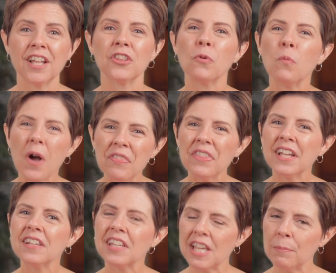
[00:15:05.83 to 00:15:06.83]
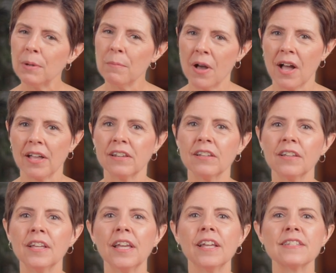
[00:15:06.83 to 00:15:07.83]
The one thing to keep in mind
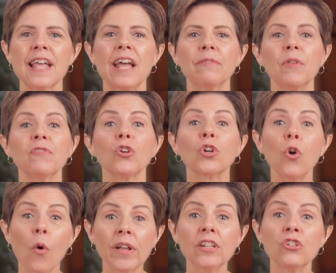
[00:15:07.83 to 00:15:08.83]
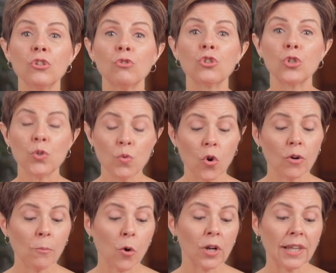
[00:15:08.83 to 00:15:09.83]
is that if you're going to do two or
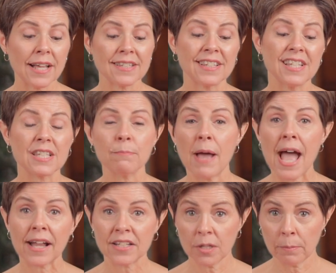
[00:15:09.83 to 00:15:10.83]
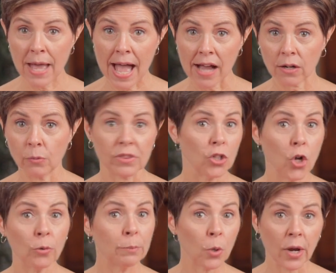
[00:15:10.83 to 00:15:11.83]
more lessons back-to-back with
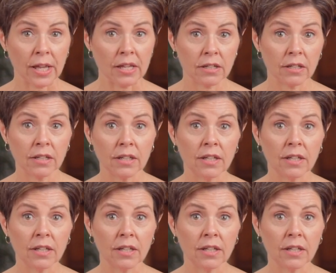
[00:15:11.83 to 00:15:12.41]
no break,